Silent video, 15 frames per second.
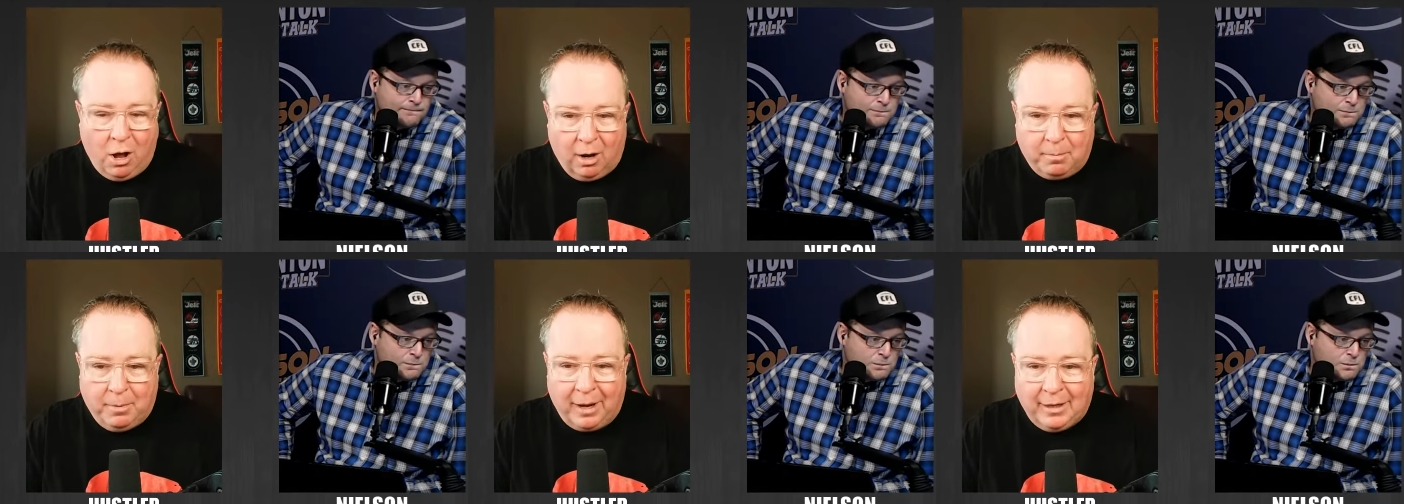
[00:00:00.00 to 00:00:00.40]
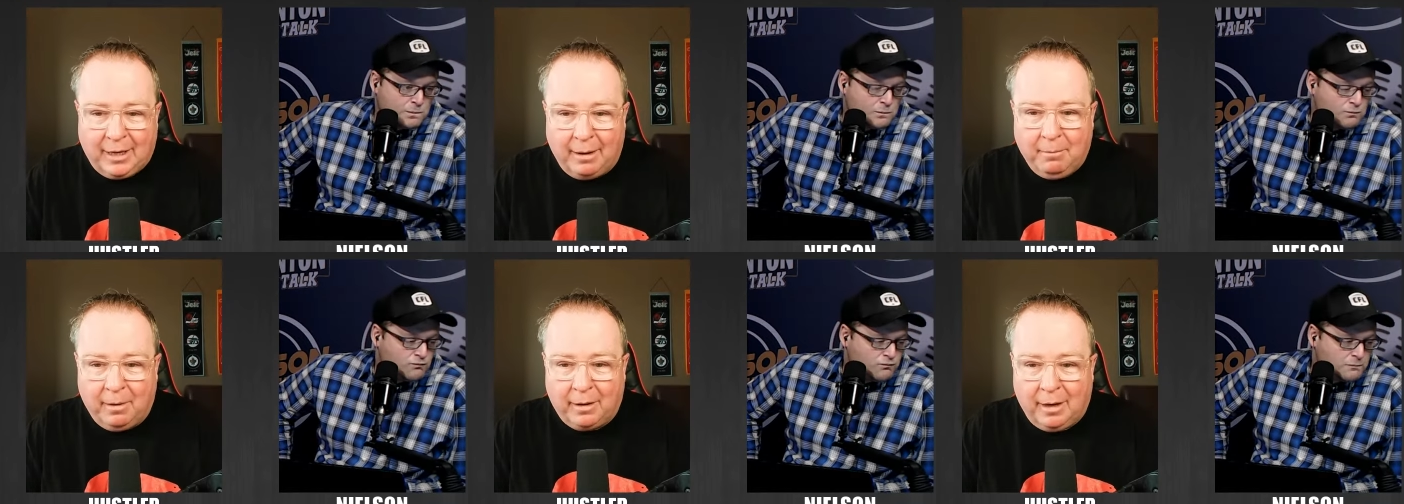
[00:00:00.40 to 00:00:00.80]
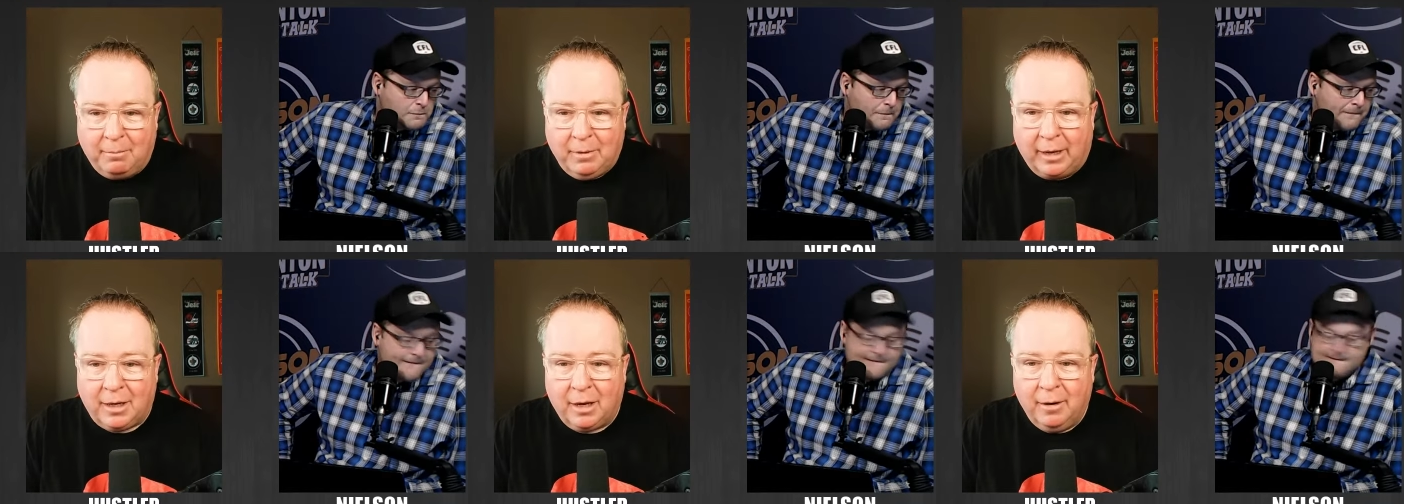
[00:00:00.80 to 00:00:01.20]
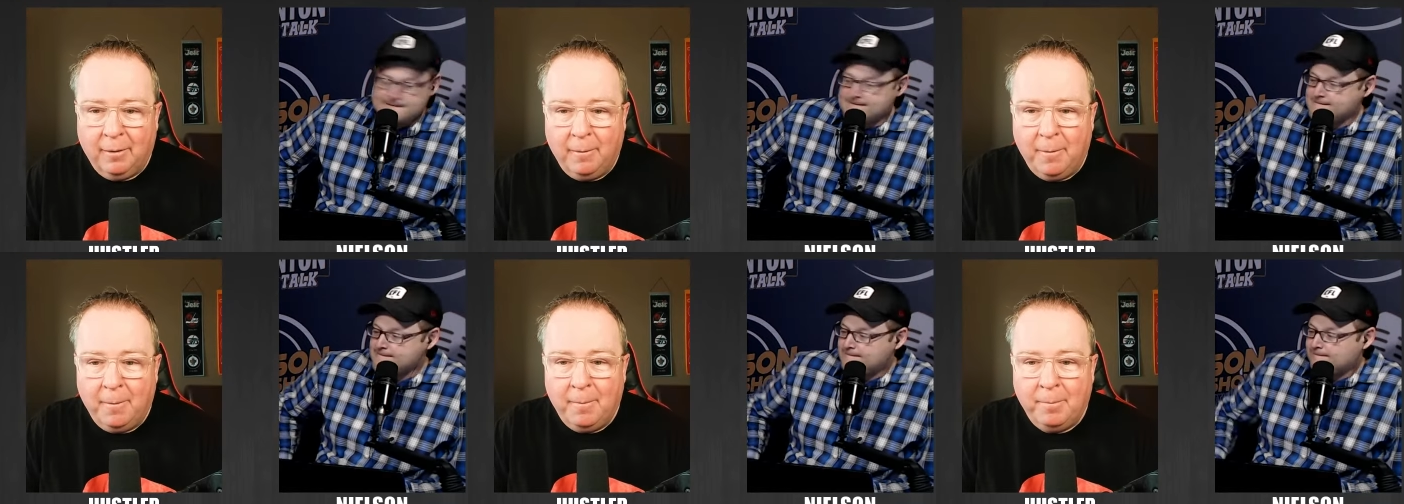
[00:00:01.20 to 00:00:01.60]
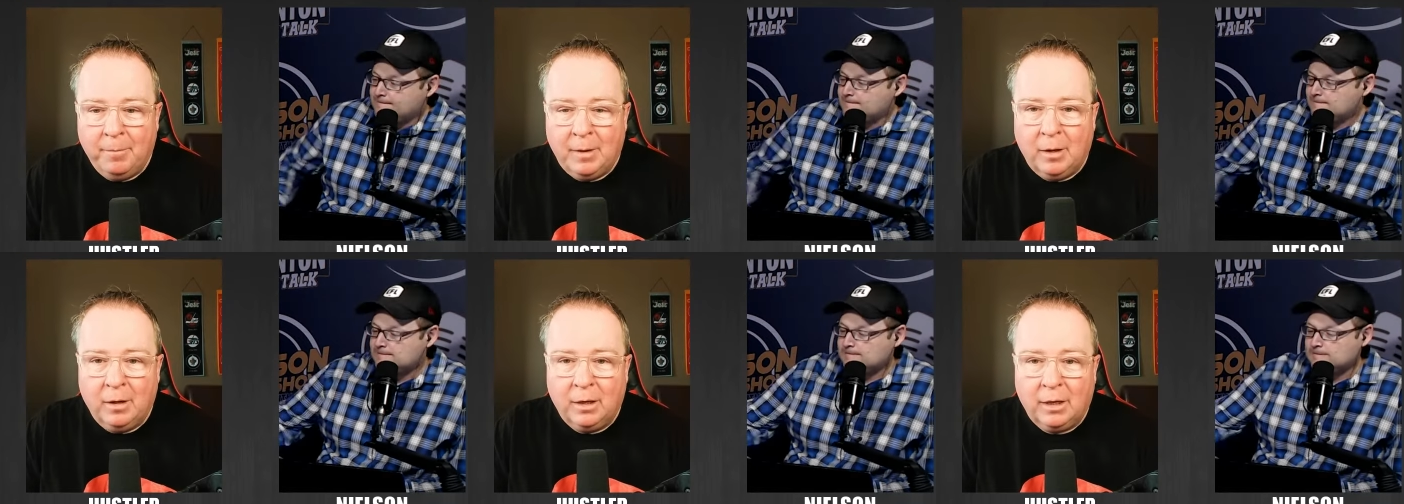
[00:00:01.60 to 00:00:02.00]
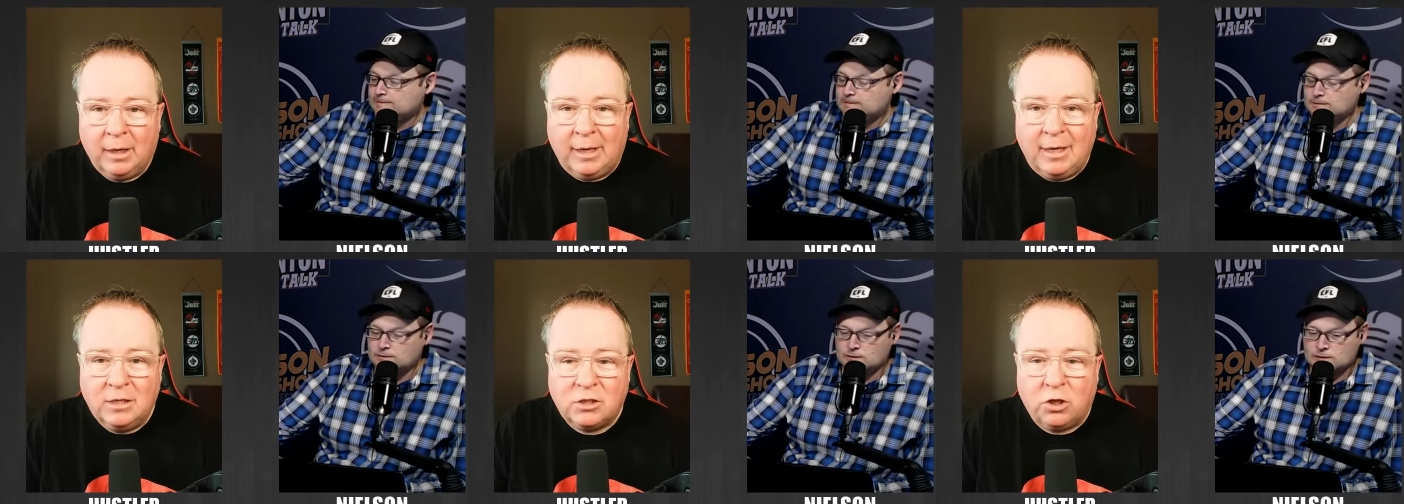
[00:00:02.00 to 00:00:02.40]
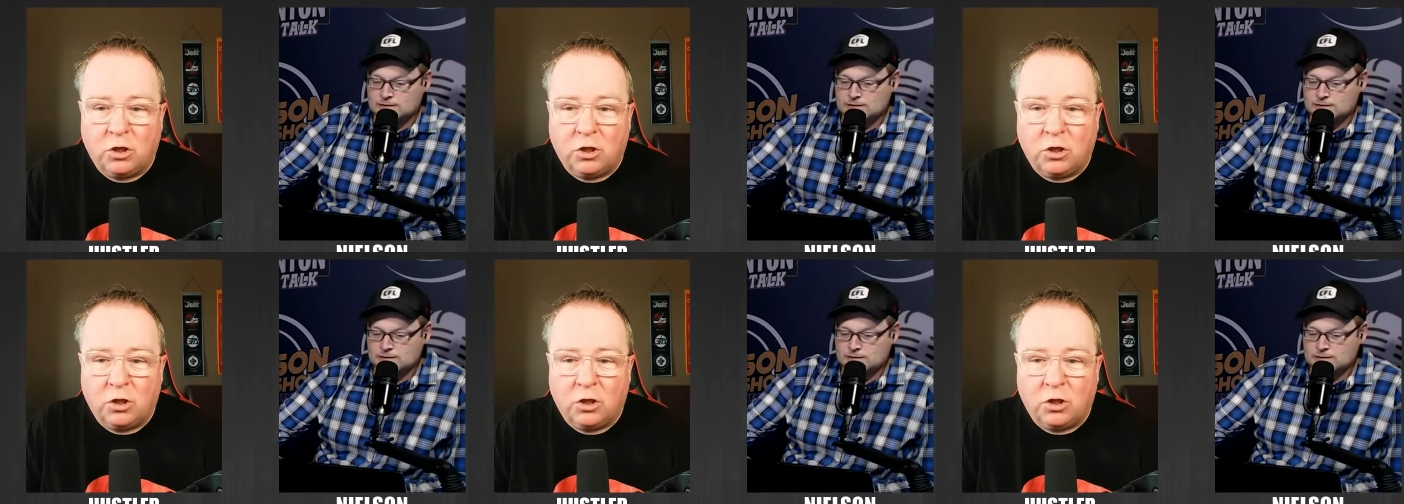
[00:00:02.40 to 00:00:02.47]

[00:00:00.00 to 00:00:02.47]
Speaker 1: log by game by game, like he's